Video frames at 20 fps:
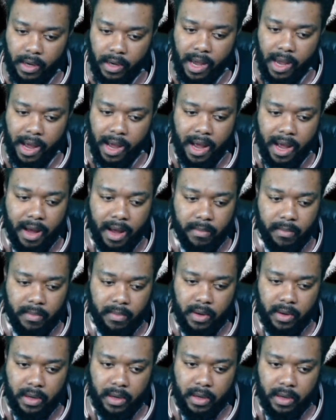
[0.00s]

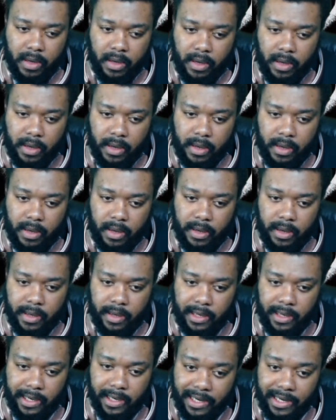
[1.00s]
Um,
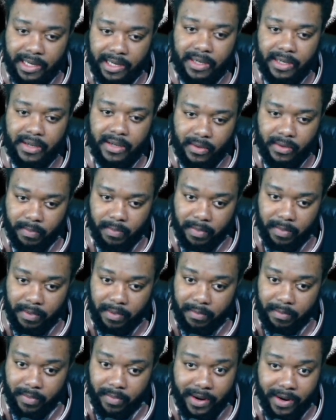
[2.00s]
he's
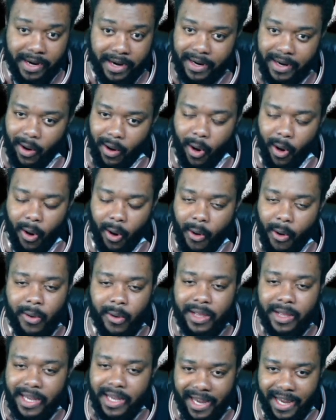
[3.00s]
bring
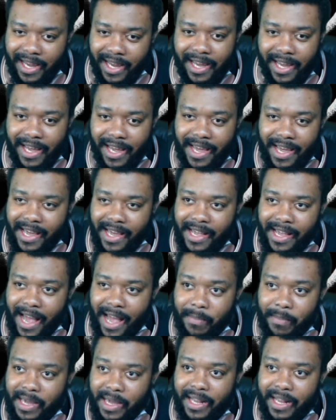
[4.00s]
holy.
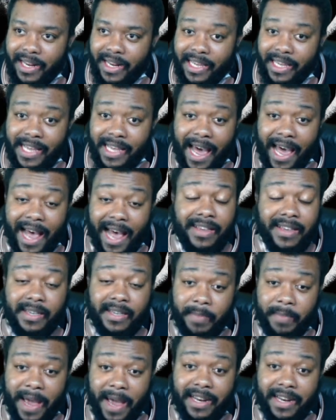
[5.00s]
I mean, he has a
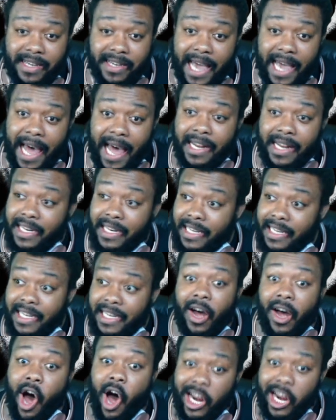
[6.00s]
Spanish galleon.
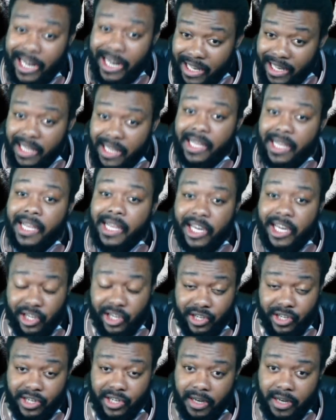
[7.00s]
He
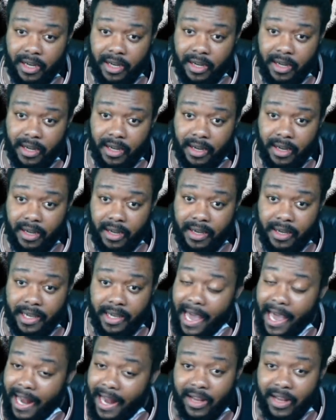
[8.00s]
unleash
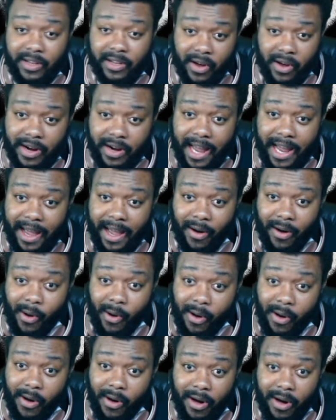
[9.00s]
cannons on that
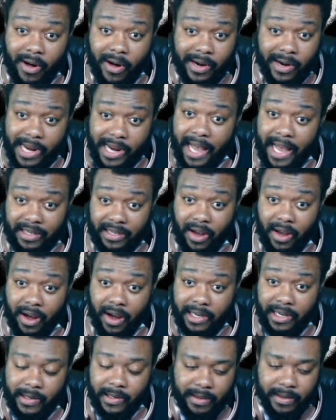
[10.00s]
on, on that
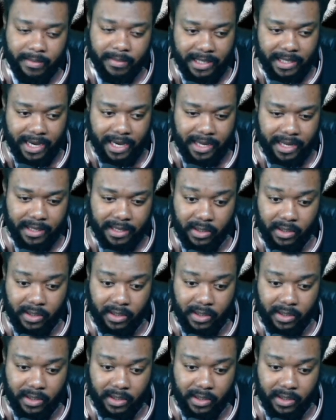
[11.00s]
side. You know what I'm saying?